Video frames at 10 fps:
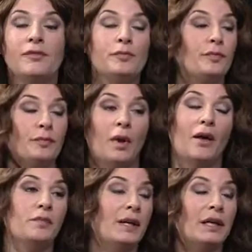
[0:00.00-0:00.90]
I've,
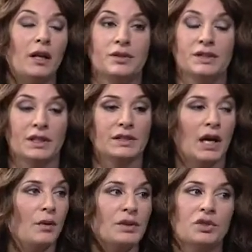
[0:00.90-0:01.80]
I've been in other cities.
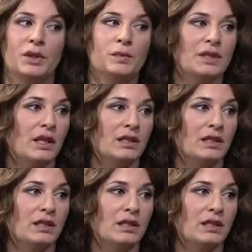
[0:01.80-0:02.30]
I was a gypsy.